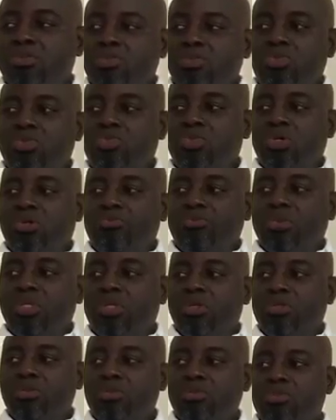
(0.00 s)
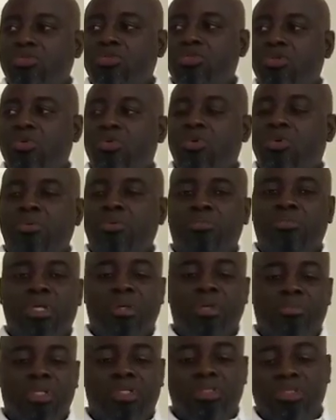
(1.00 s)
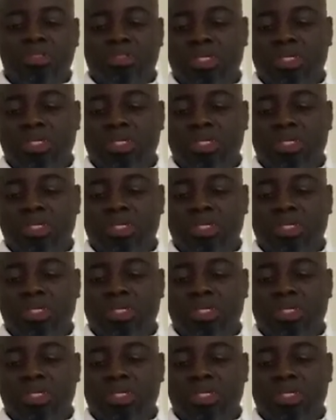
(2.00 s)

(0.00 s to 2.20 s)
to 12 million. So what that means is